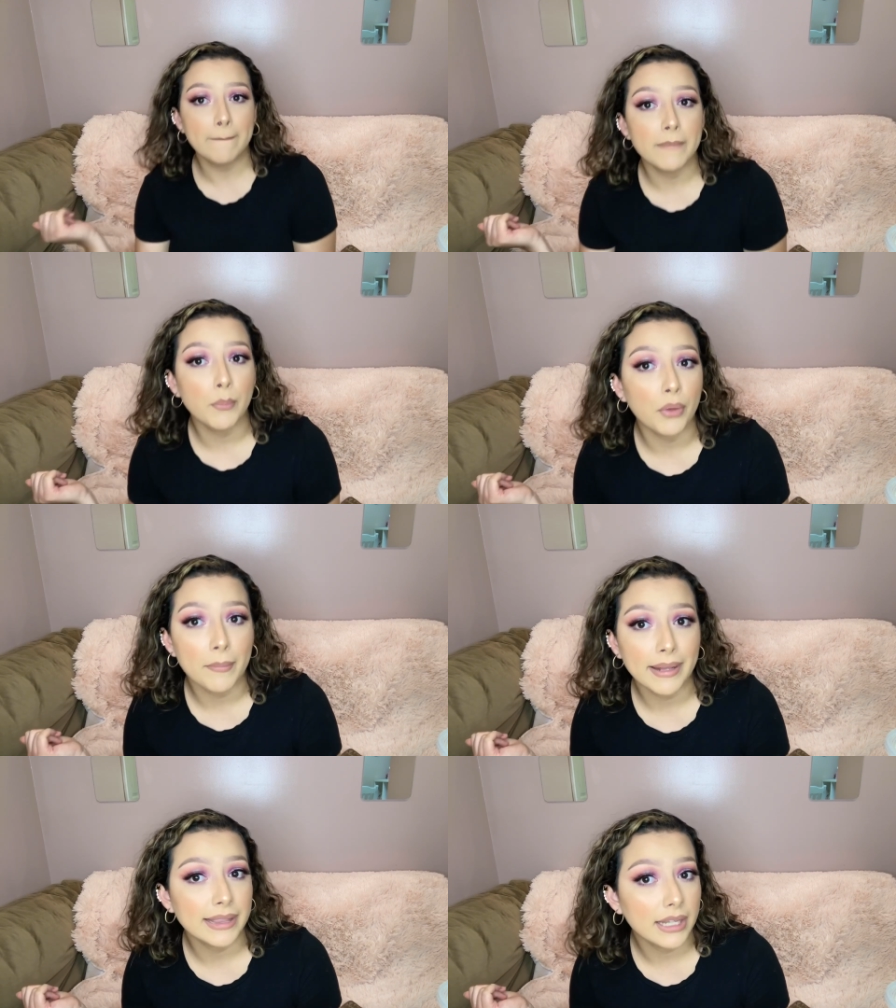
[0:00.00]
me puede
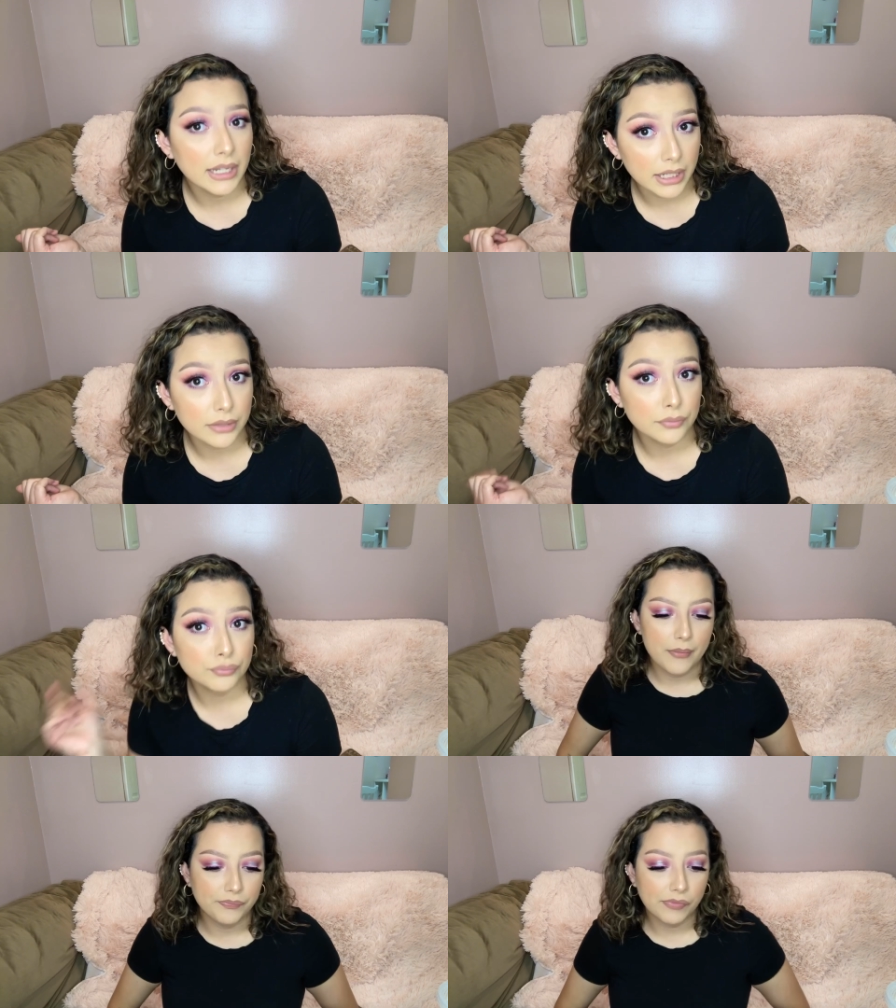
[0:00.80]
mantener.
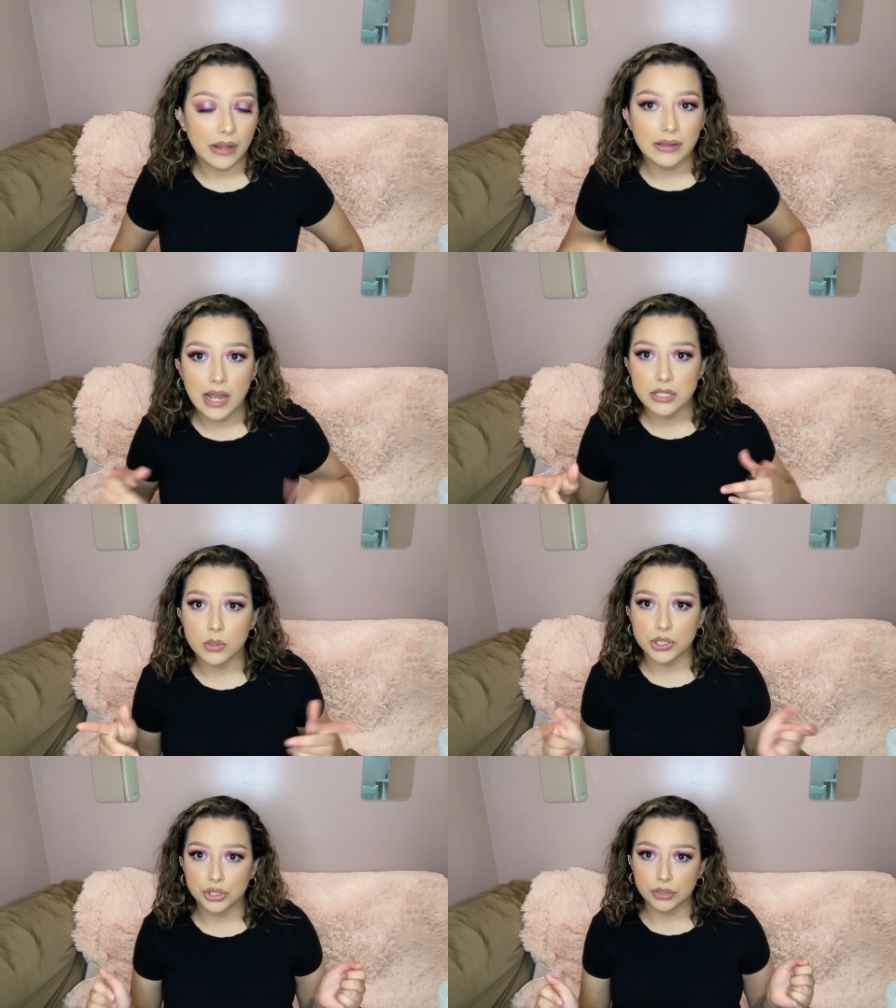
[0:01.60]
Um, last
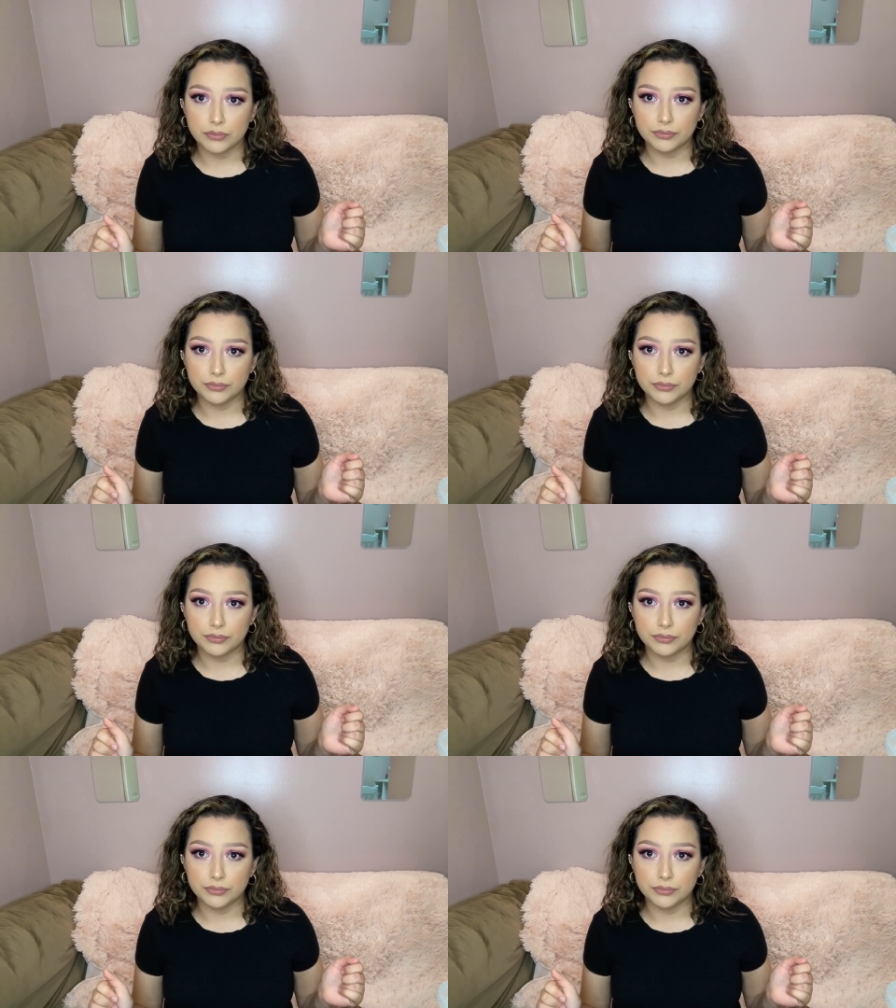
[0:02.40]
question.